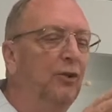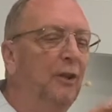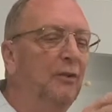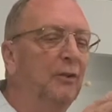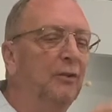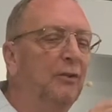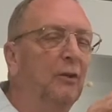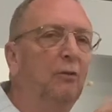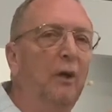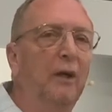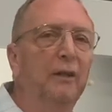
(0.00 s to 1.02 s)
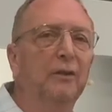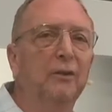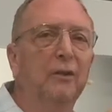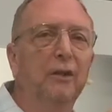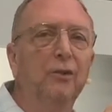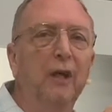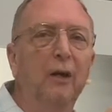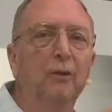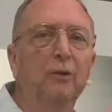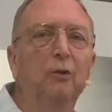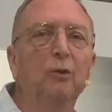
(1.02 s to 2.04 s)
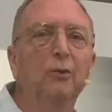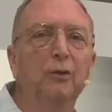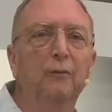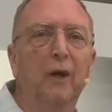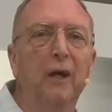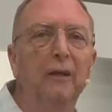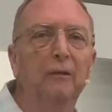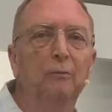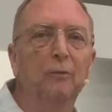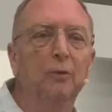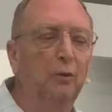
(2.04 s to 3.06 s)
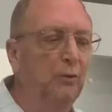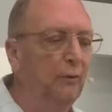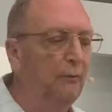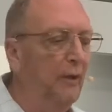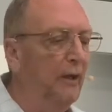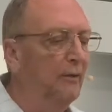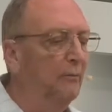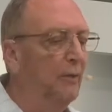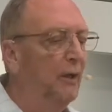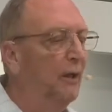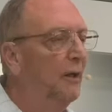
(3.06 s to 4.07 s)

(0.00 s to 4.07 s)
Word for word: Jesus the Christ, they shouted, crucify him, crucify him.